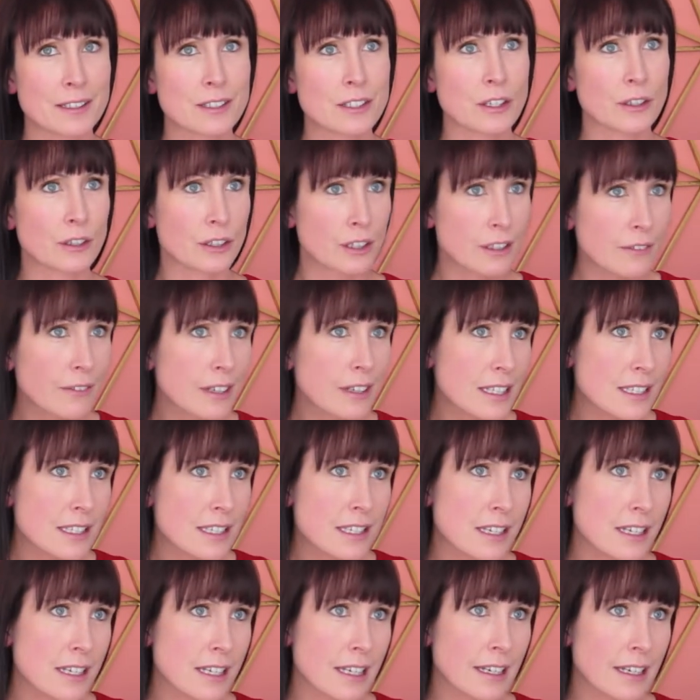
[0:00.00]
So
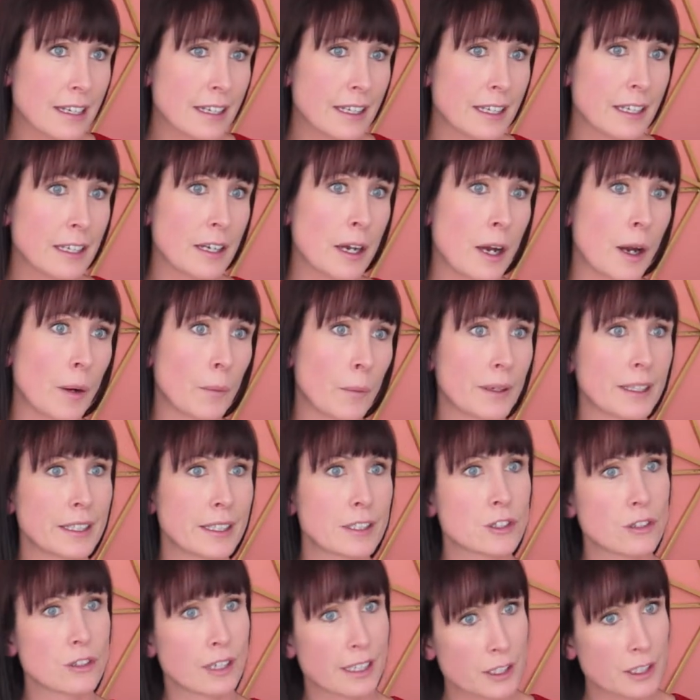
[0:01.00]
university, I
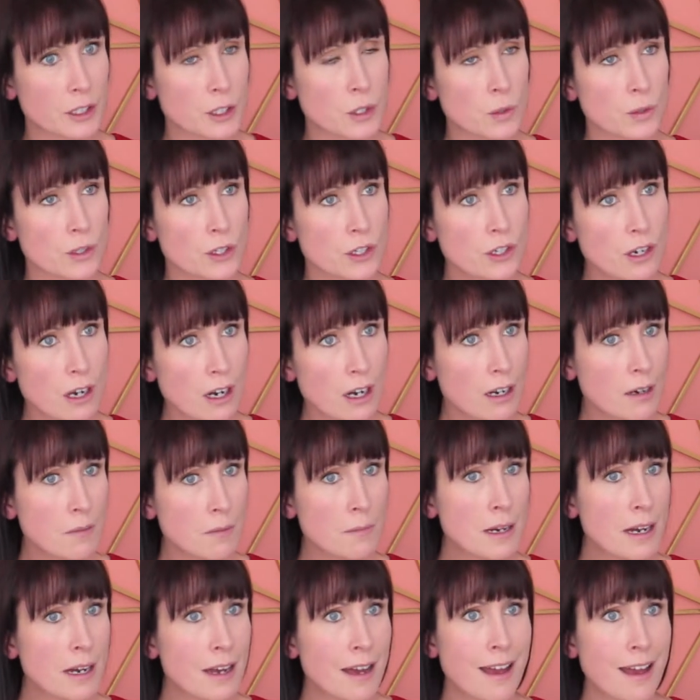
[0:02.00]
went straight into a
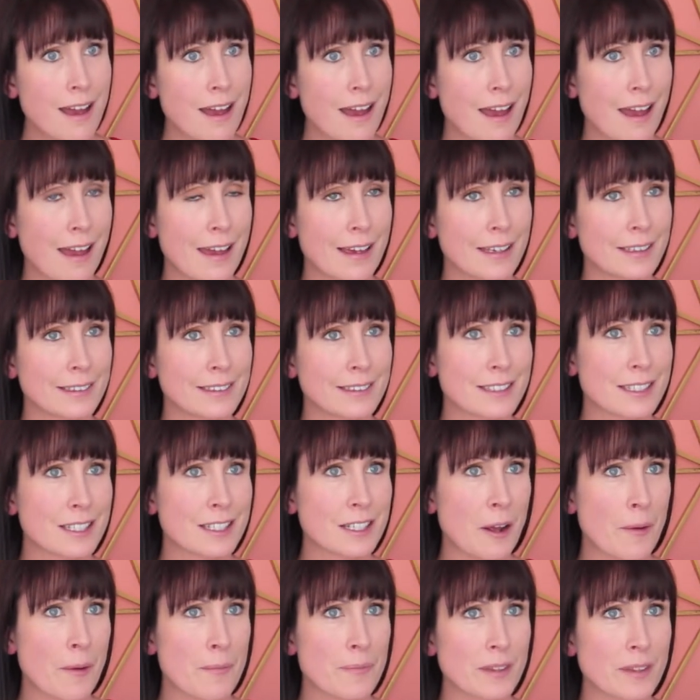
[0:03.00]
job, and
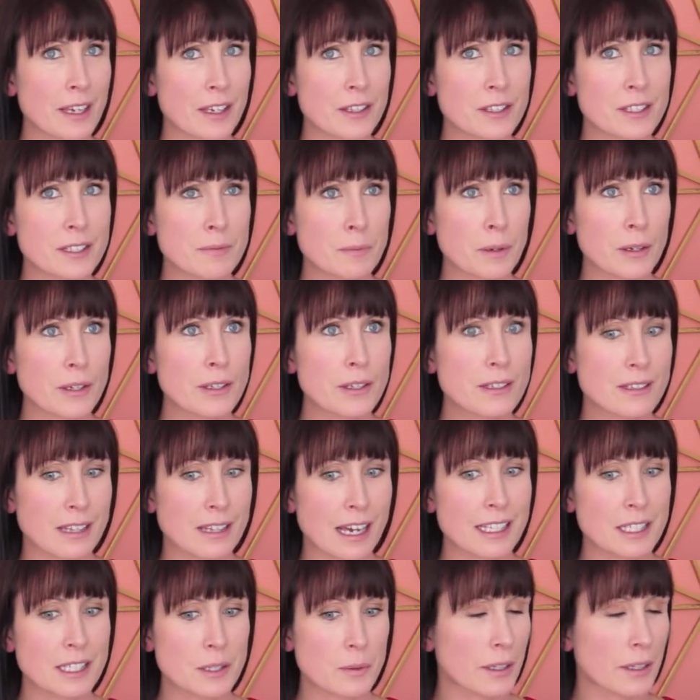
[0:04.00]
I suppose
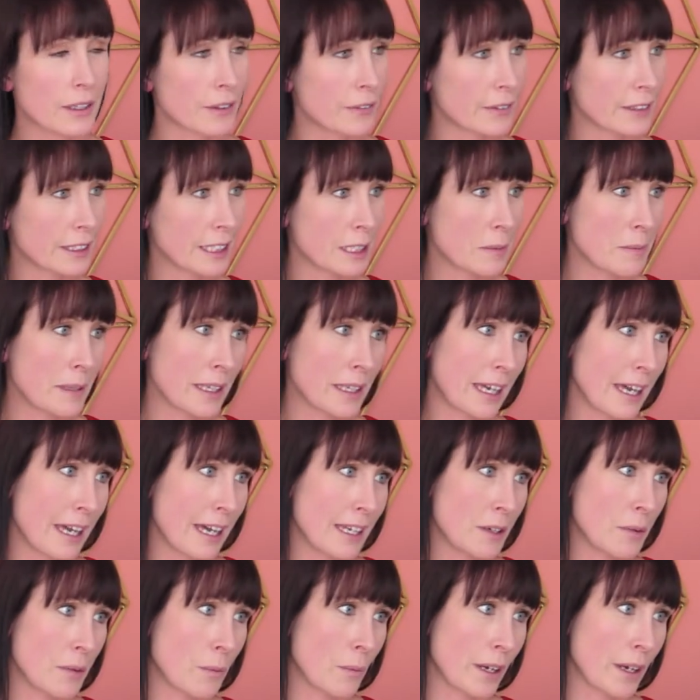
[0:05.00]
that's where it really
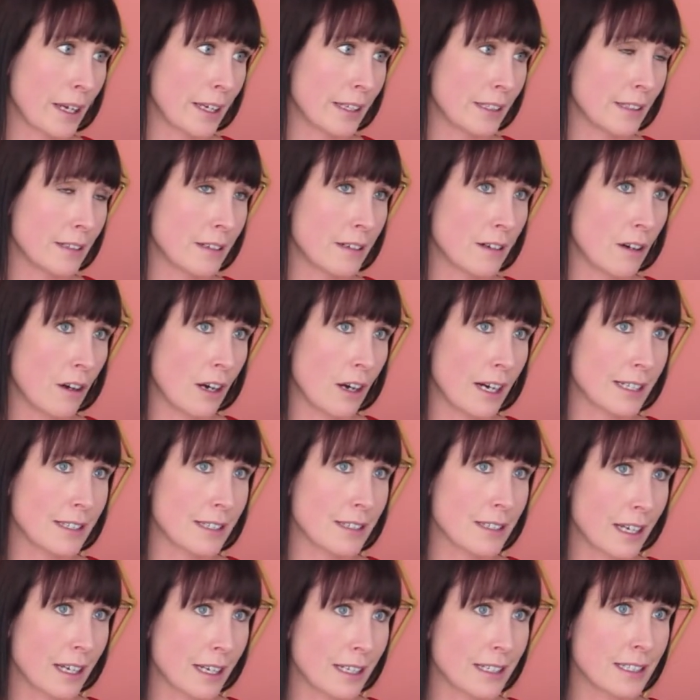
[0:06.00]
began when I
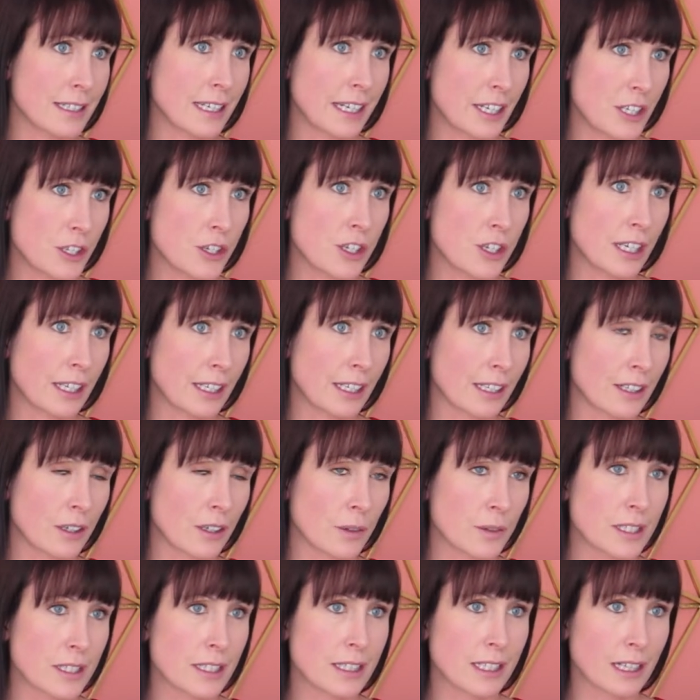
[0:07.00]
started teaching and
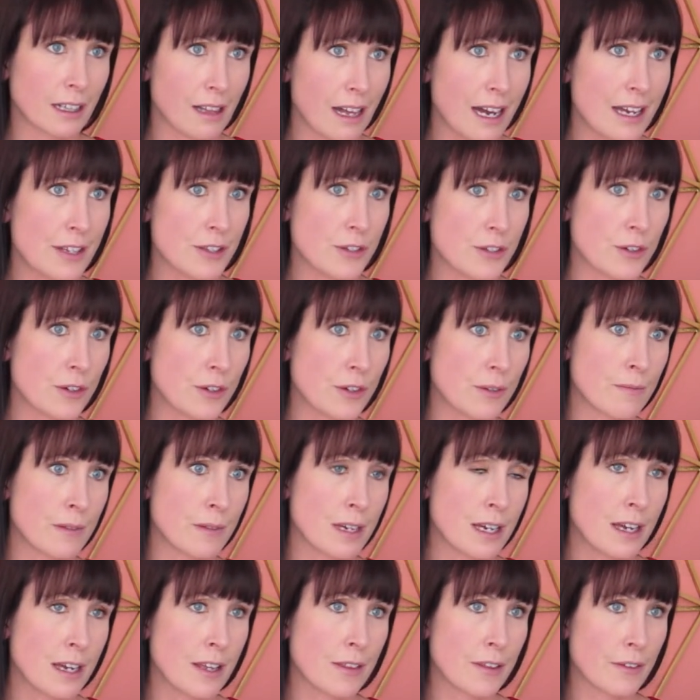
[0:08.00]
I was in the classroom
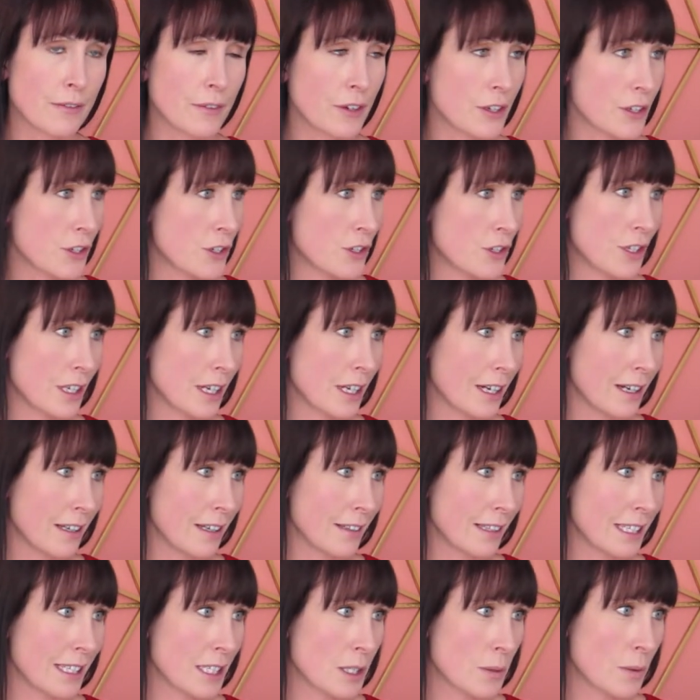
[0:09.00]
the first year.
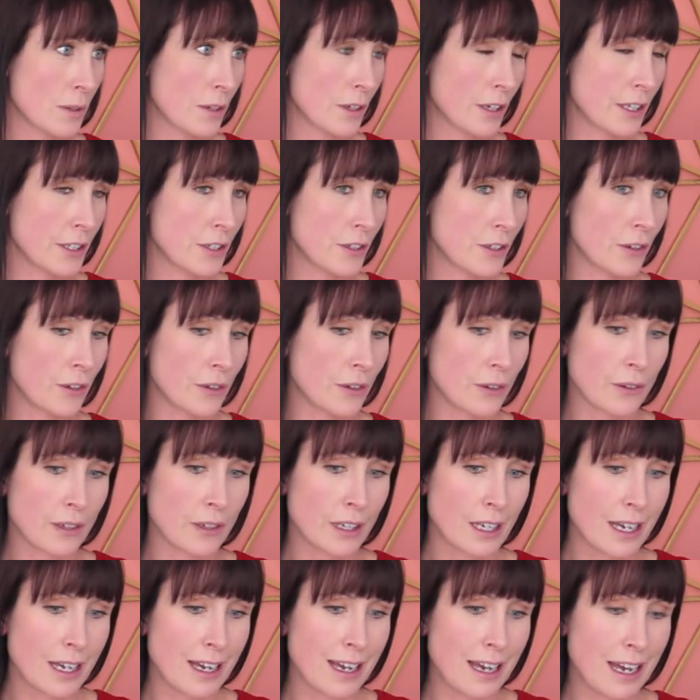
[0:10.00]
That's when I knew
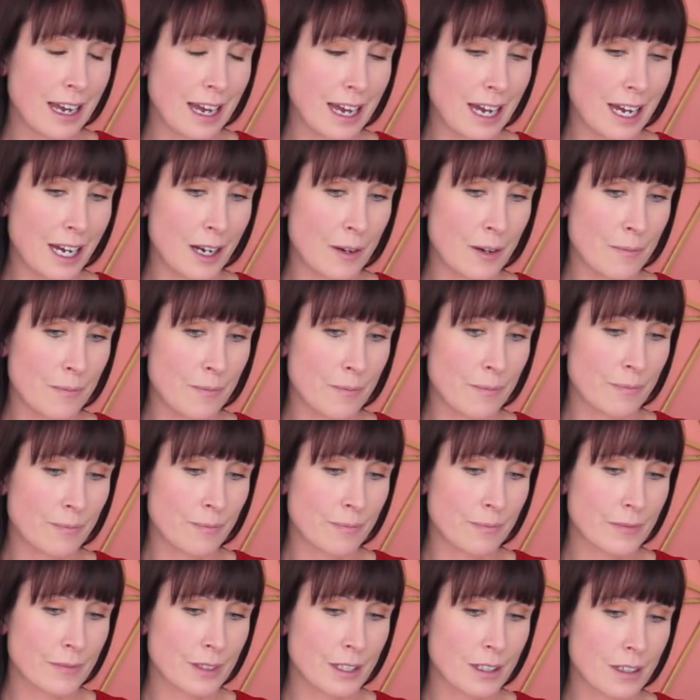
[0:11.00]

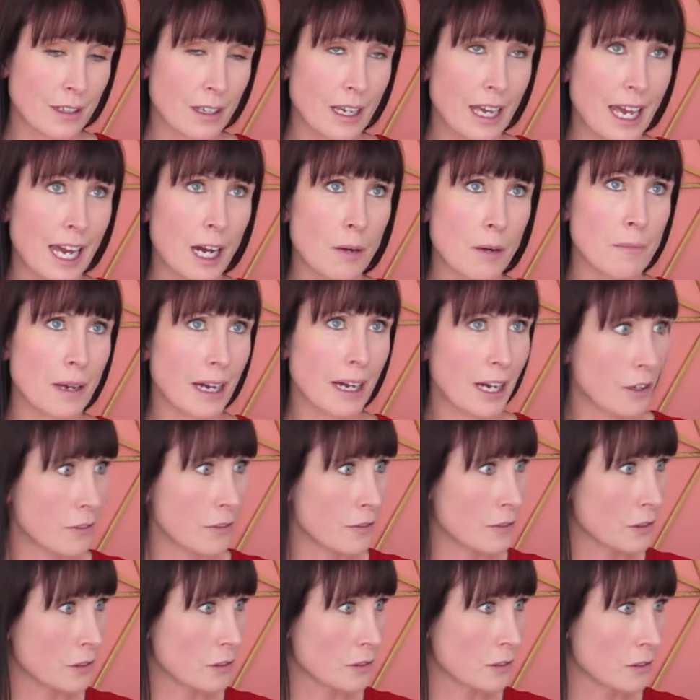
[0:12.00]
how
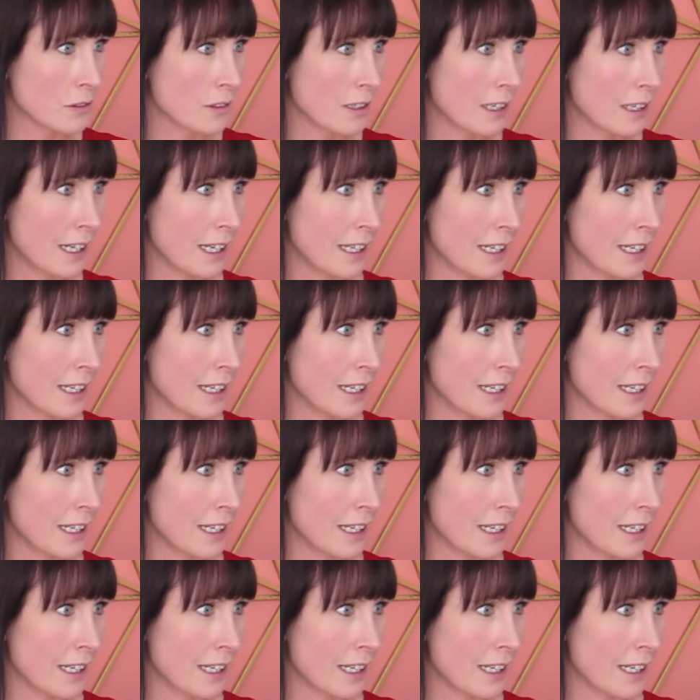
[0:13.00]
powerful